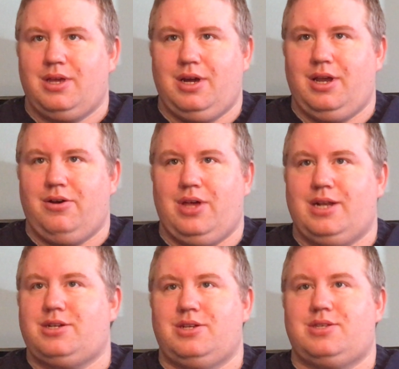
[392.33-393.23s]

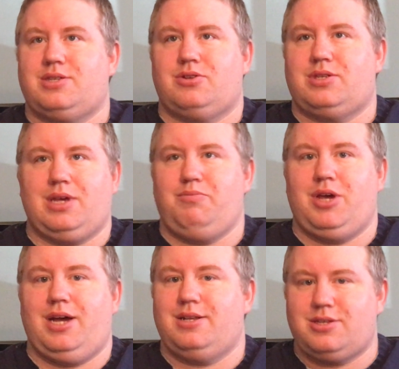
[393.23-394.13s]
that just seemed to
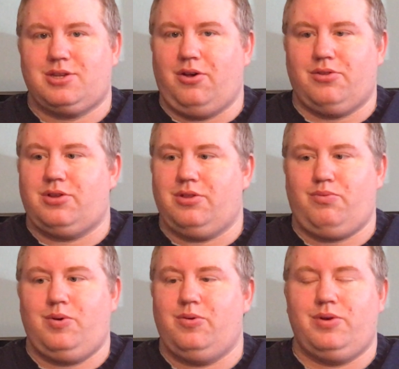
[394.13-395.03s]
add salt to the
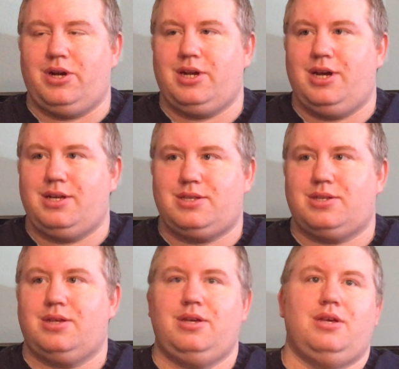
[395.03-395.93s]
wound, I
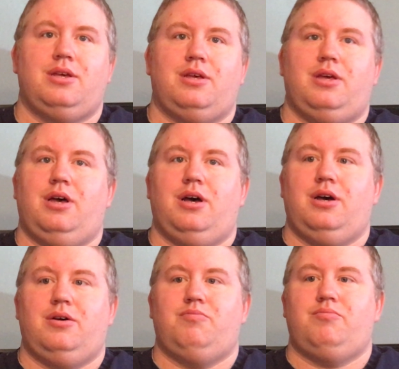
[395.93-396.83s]
guess.
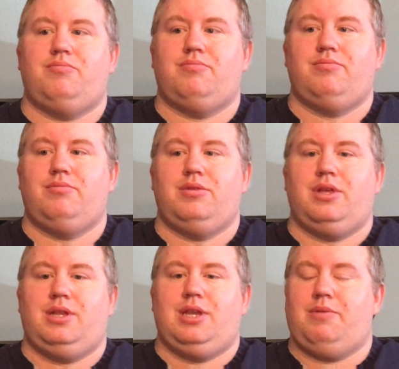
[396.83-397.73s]
Now,
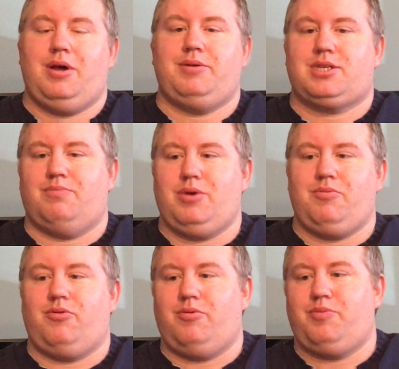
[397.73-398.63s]
maybe some
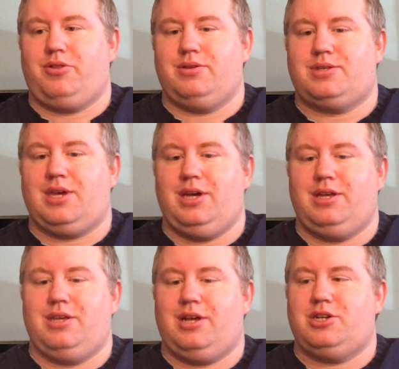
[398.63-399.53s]
people will
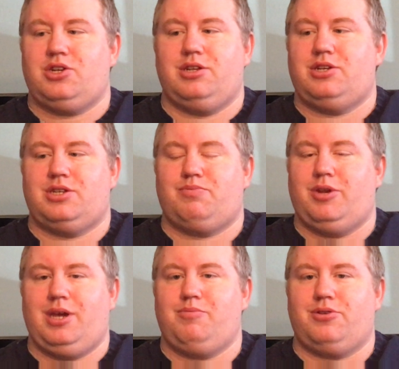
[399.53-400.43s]
say that I should have just
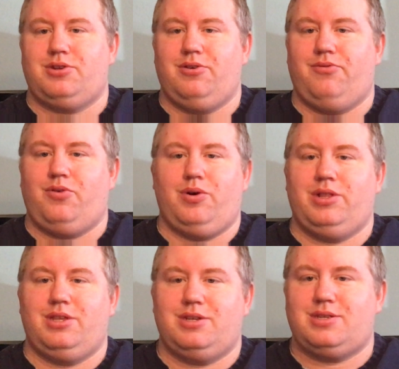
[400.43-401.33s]
been able to
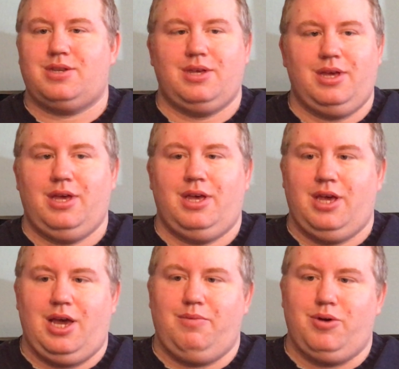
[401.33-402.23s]
avoid this
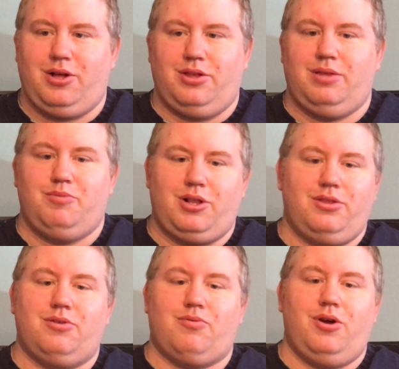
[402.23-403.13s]
hay bale in the middle
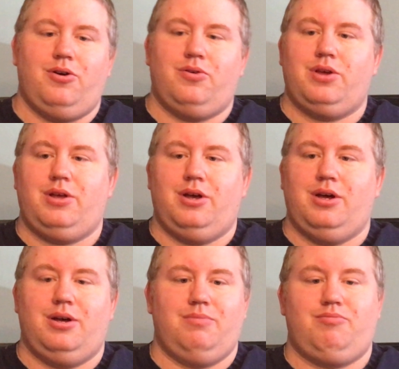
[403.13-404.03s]
of the road.
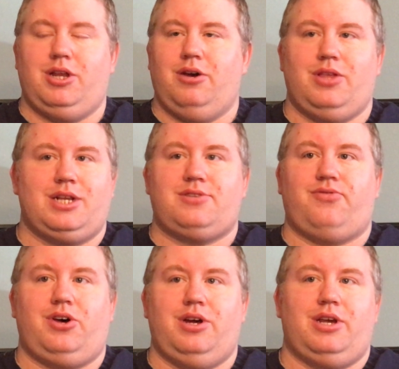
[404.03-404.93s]
That's
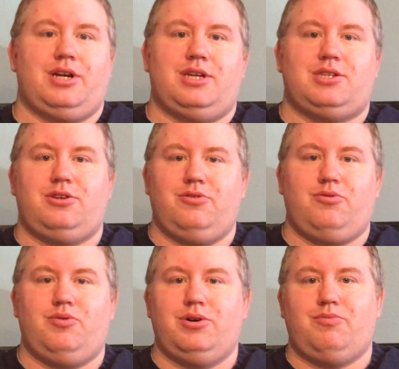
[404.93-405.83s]
fine. I guess you
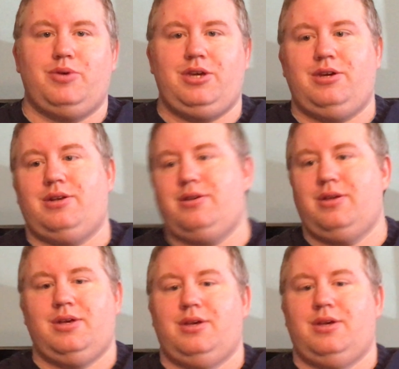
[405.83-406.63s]
will be in,